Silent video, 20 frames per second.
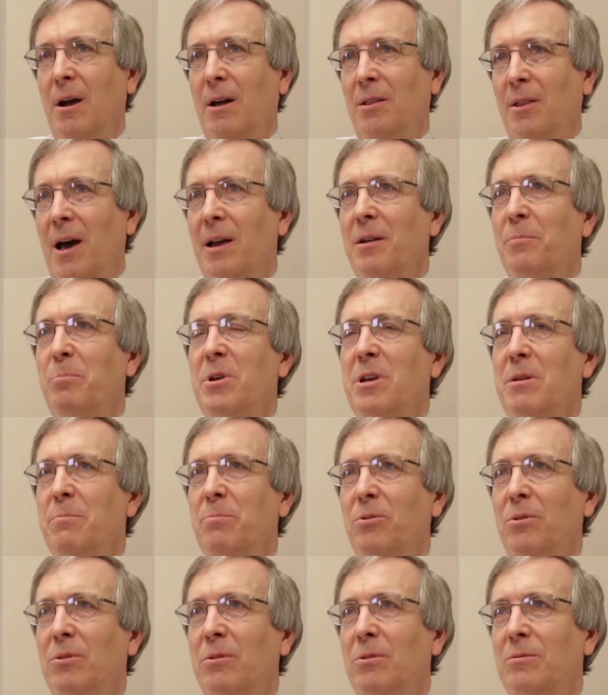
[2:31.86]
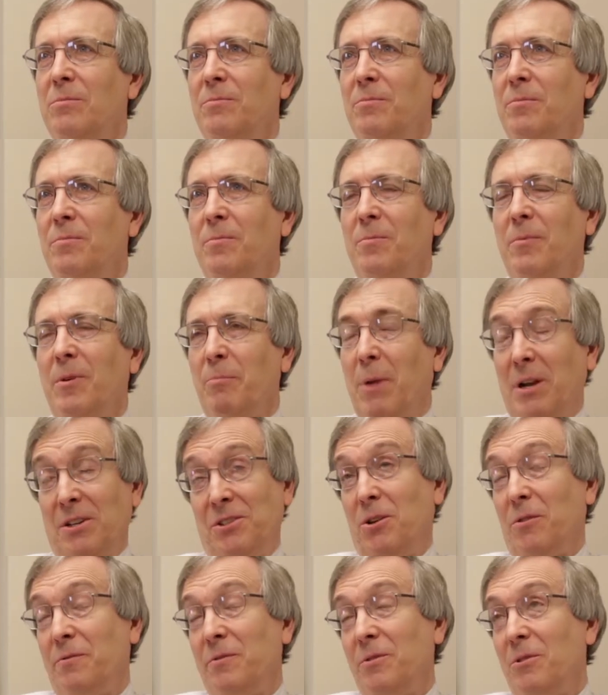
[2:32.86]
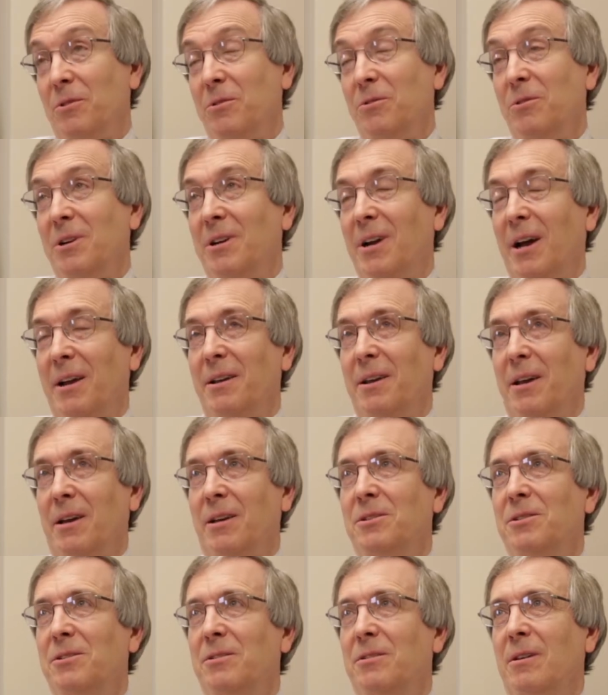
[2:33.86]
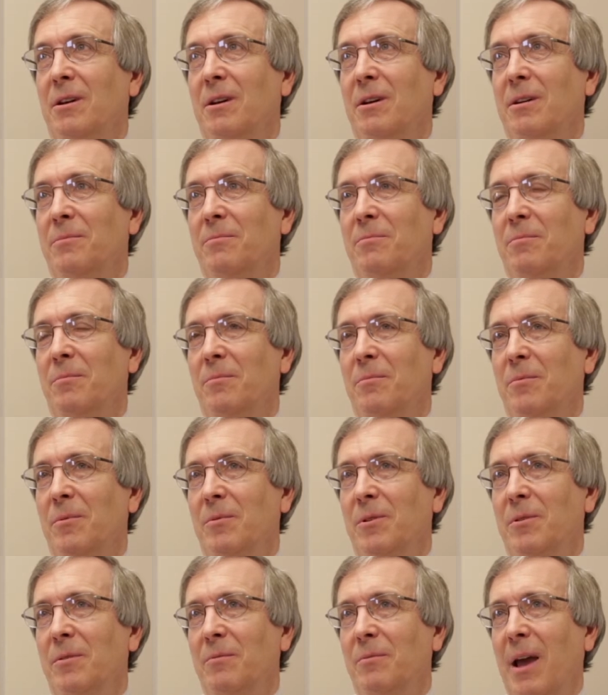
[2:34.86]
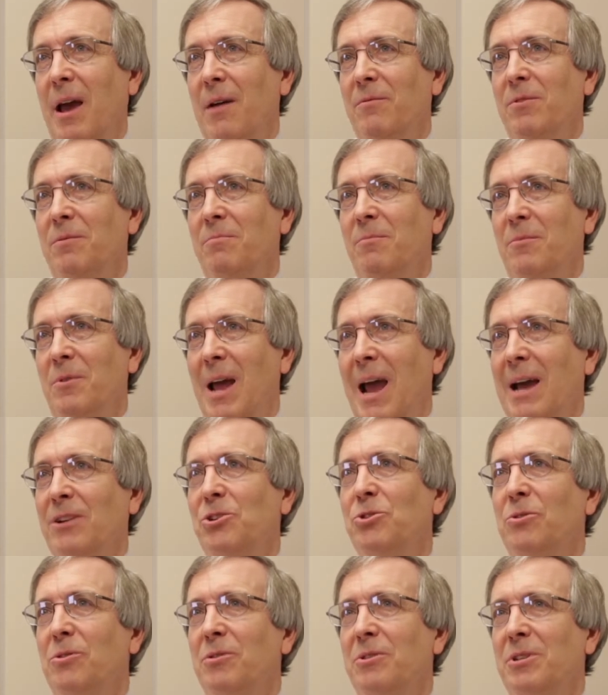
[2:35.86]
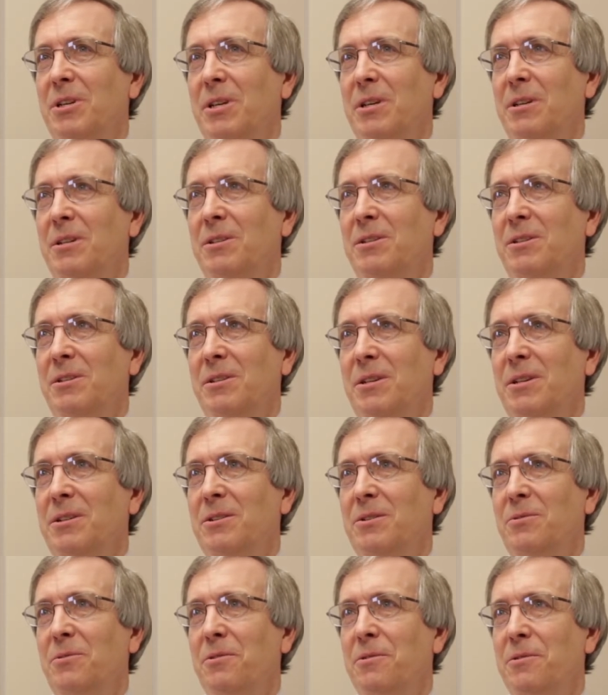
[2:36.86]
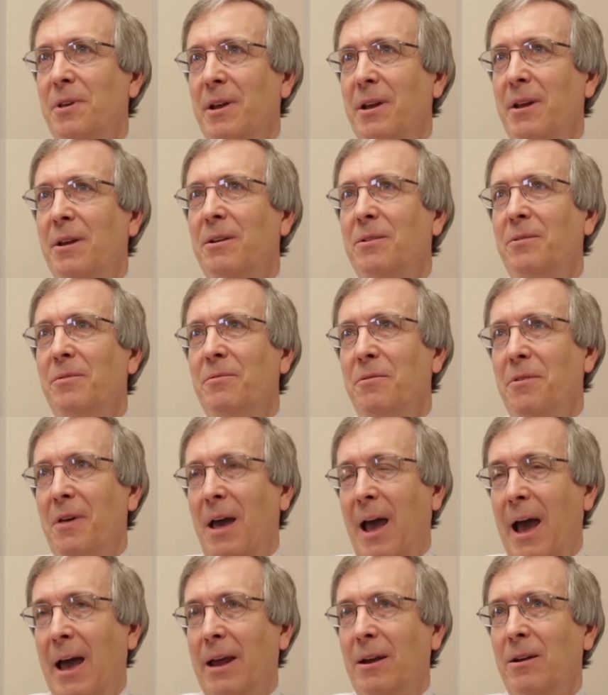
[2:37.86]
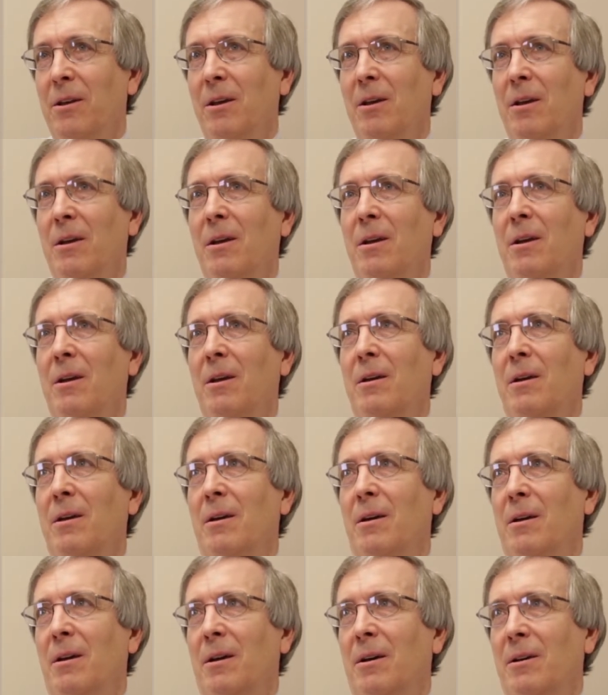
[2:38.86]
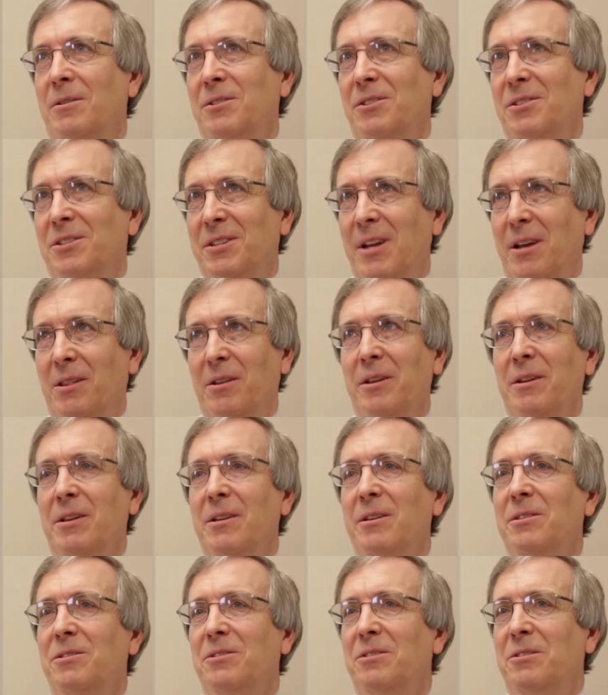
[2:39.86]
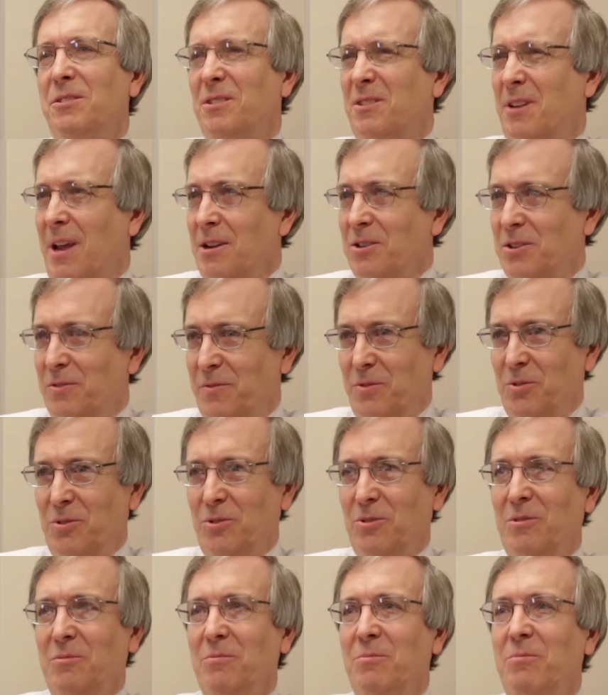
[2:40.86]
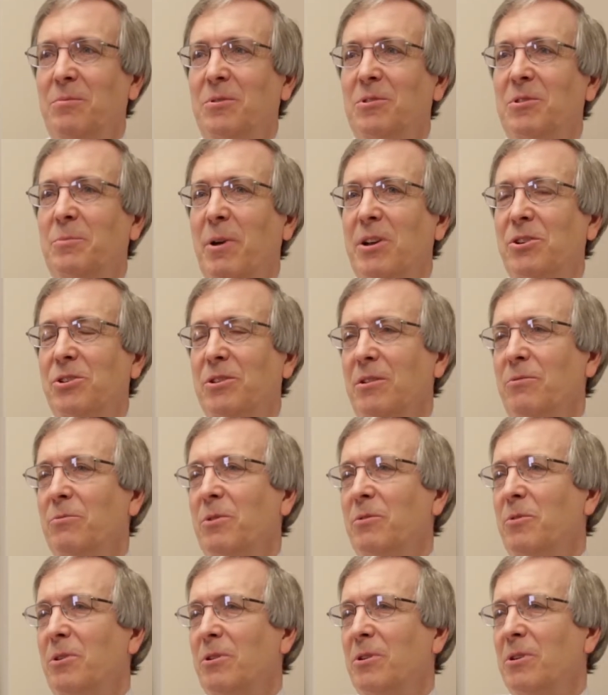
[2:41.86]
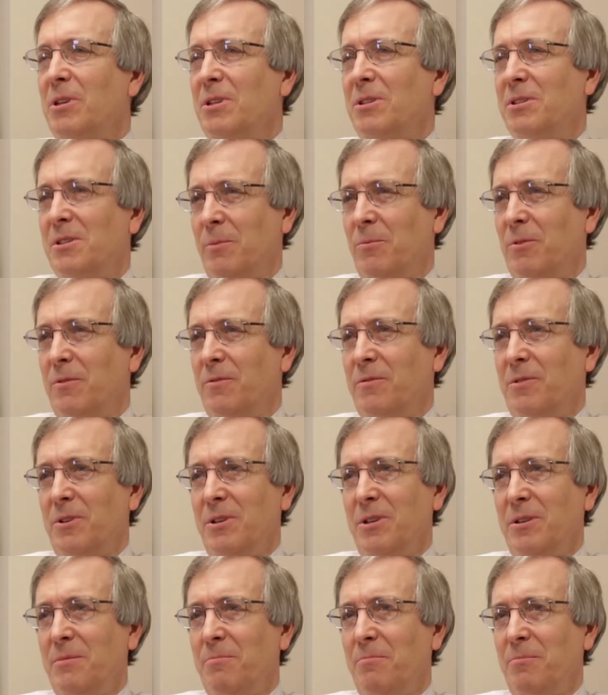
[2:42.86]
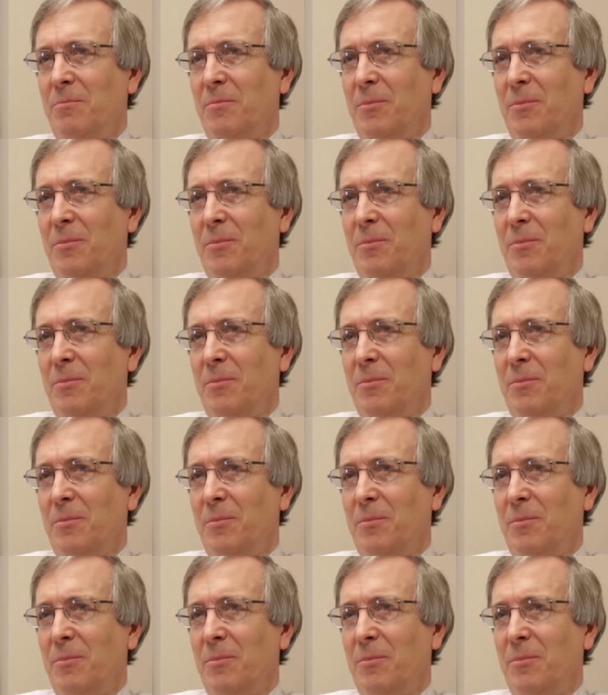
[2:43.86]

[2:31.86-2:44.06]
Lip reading: A lot of people, myself included, I guess, have a natural tendency to think that selling is distasteful, especially when we look at some of the